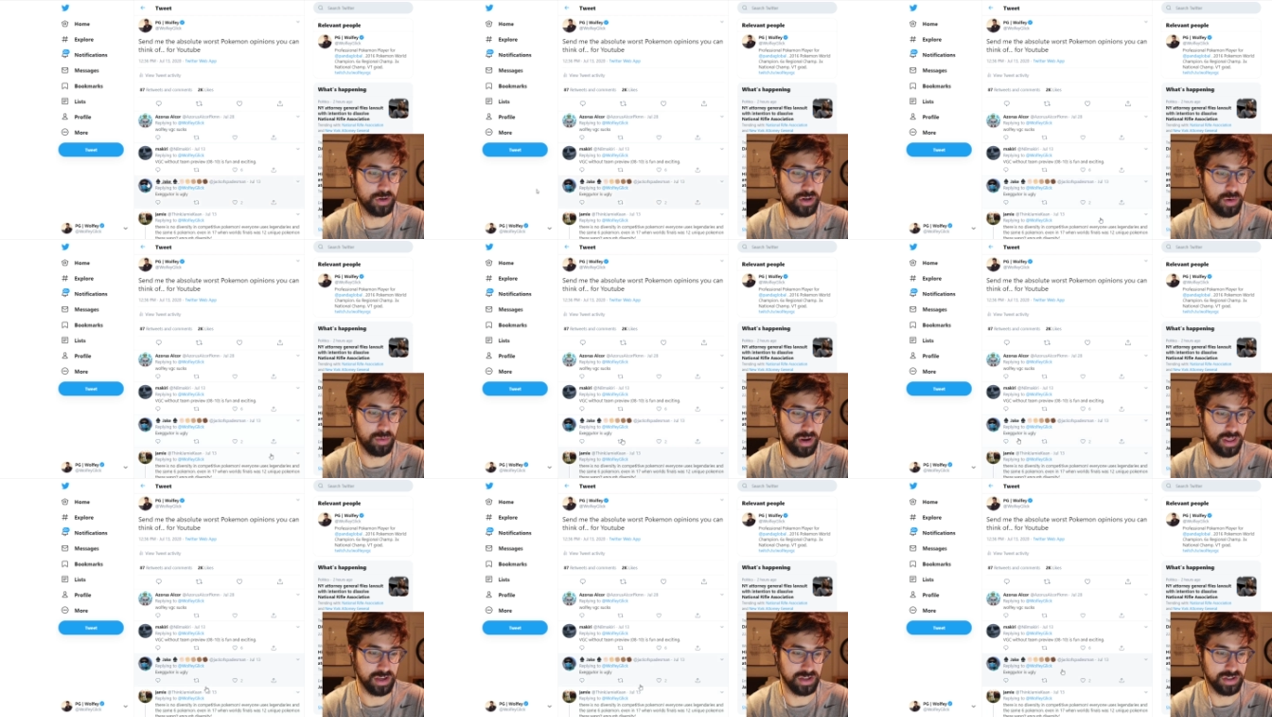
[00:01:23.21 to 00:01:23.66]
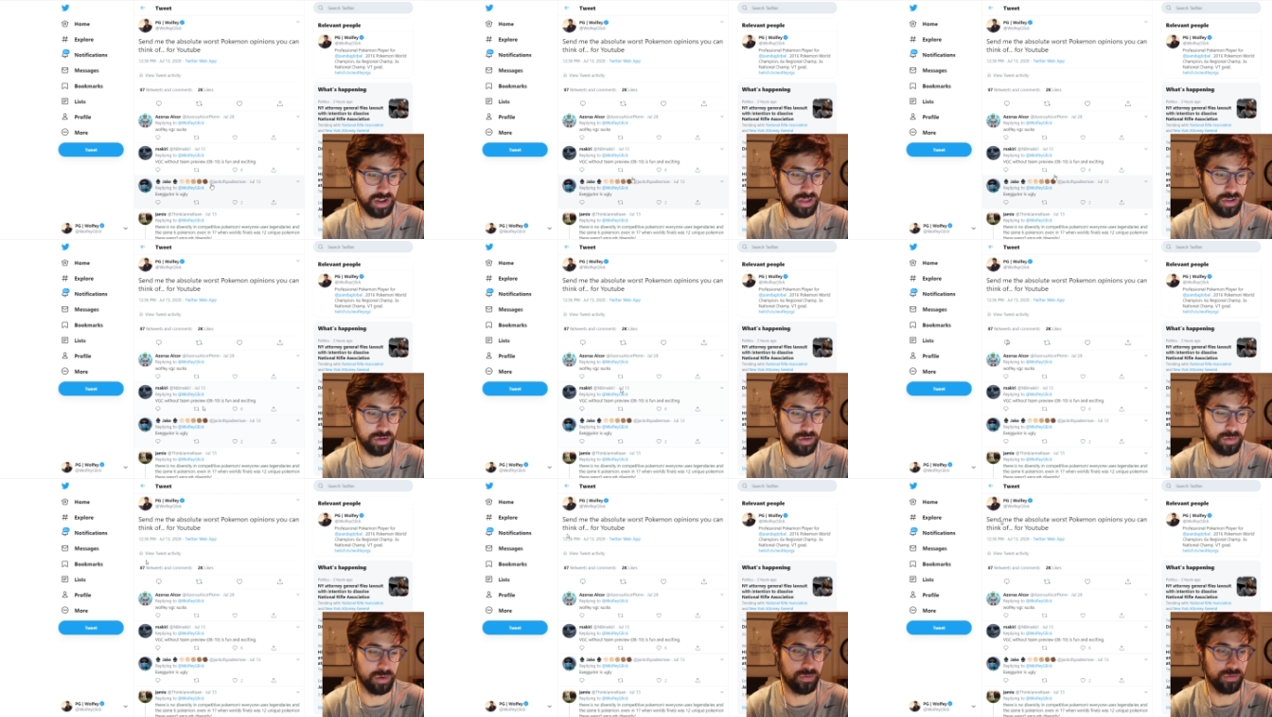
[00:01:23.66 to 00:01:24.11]
Nobody thinks the
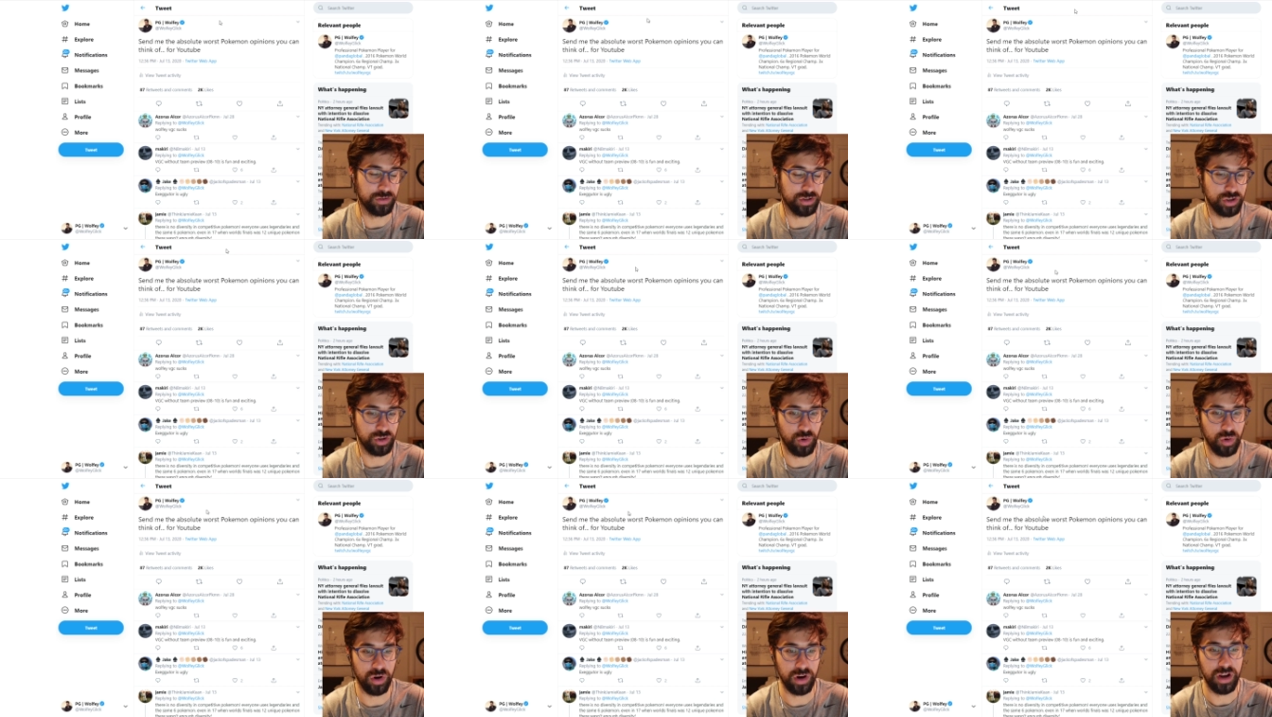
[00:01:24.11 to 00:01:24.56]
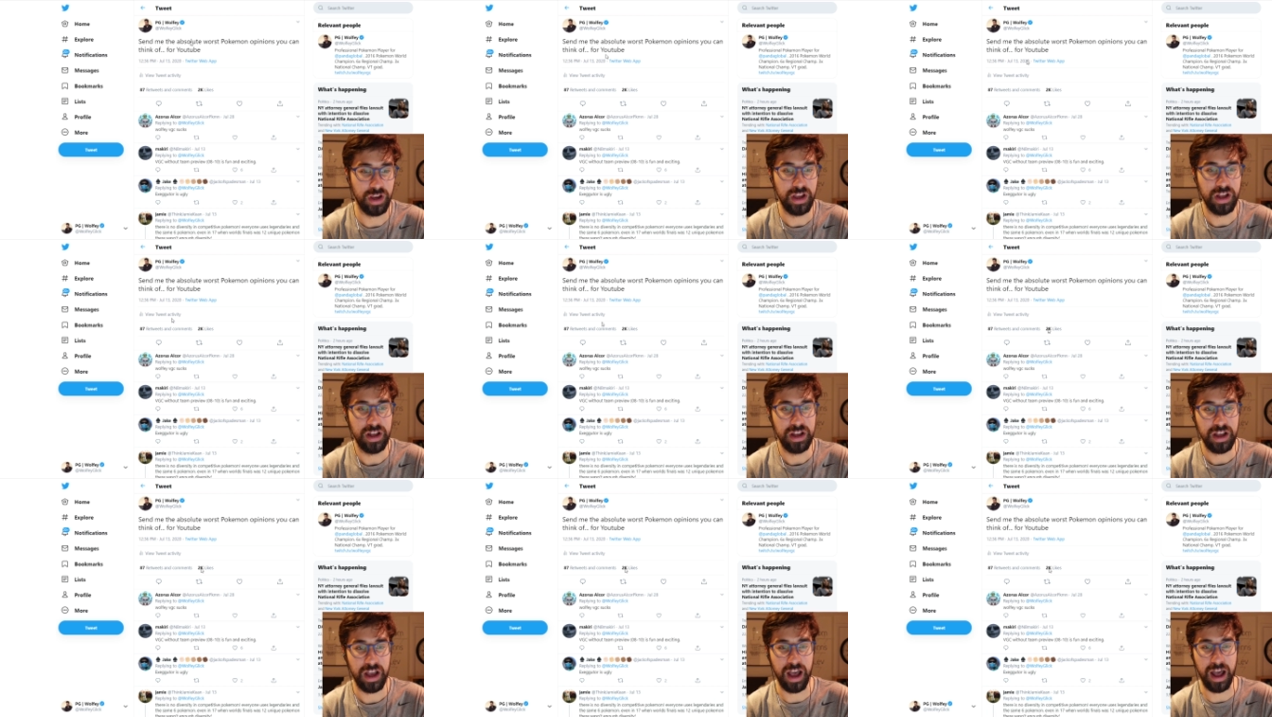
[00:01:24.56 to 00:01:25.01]
third one for sure.
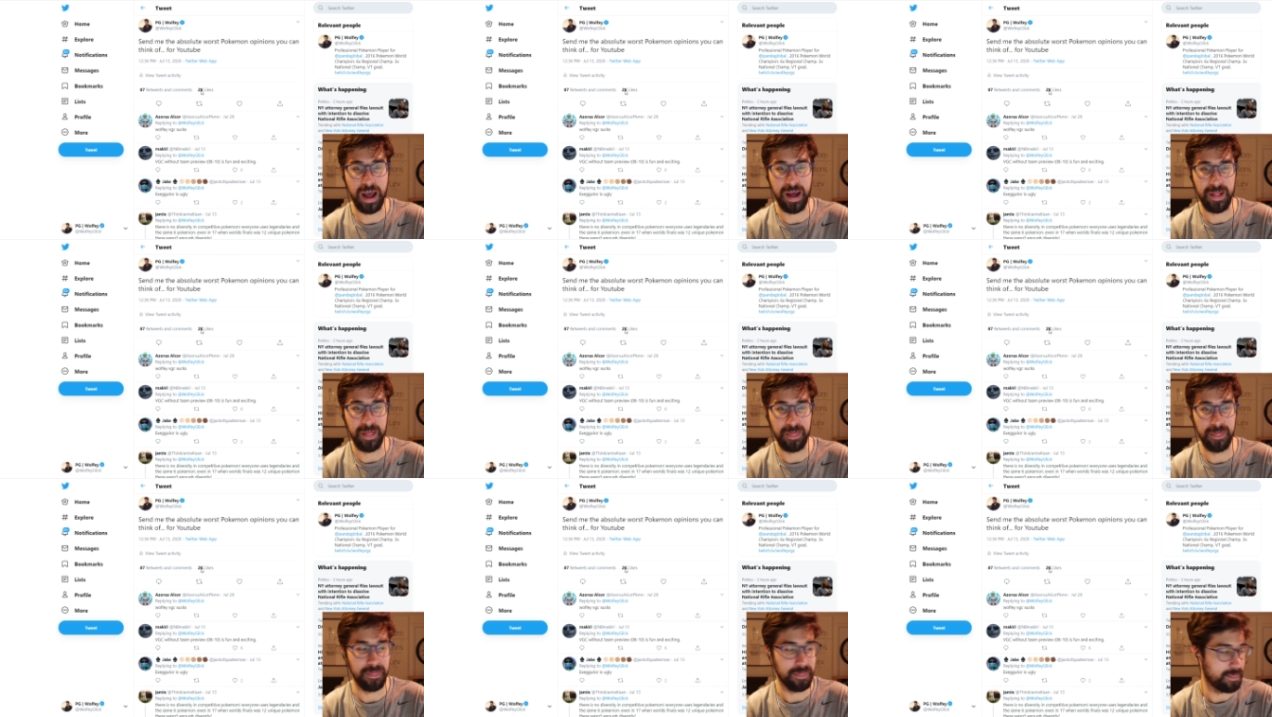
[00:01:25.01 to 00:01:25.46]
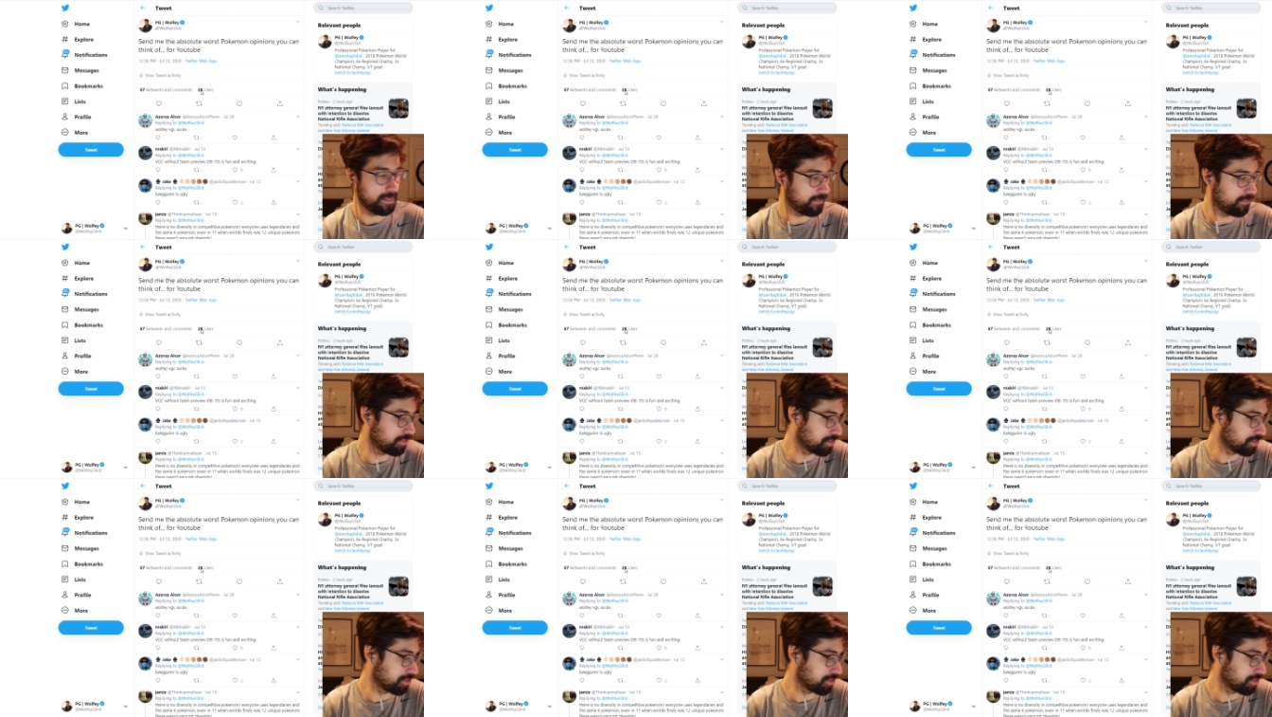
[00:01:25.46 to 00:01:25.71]
Um, for